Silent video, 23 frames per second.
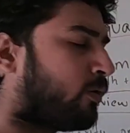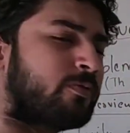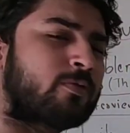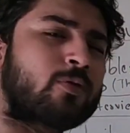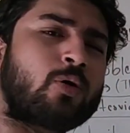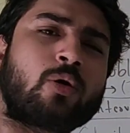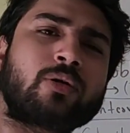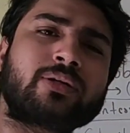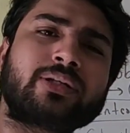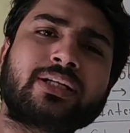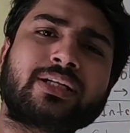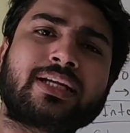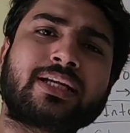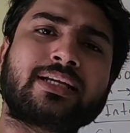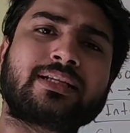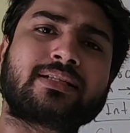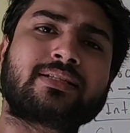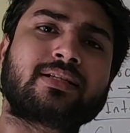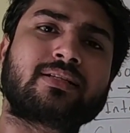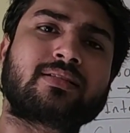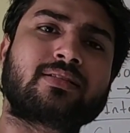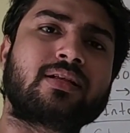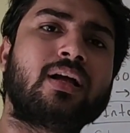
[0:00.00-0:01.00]
of corner
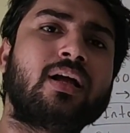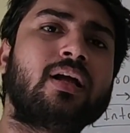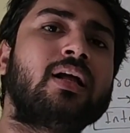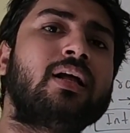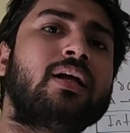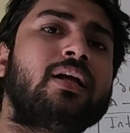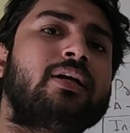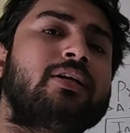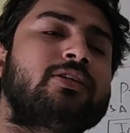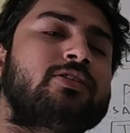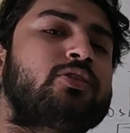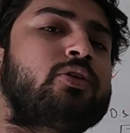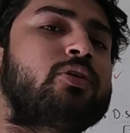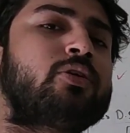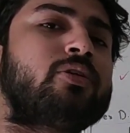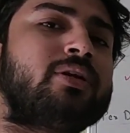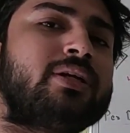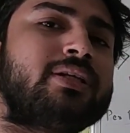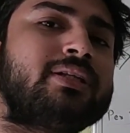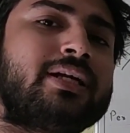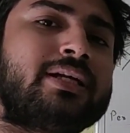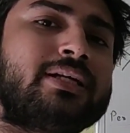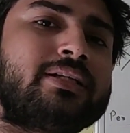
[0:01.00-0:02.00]
cases. So
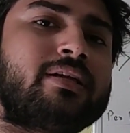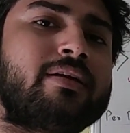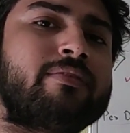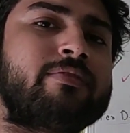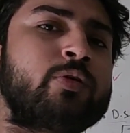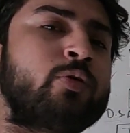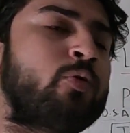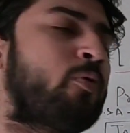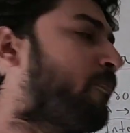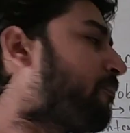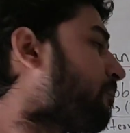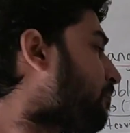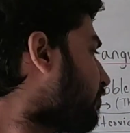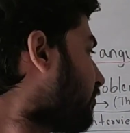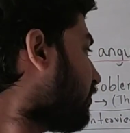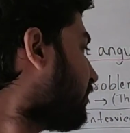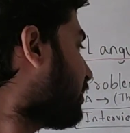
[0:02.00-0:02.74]
you're in the interview,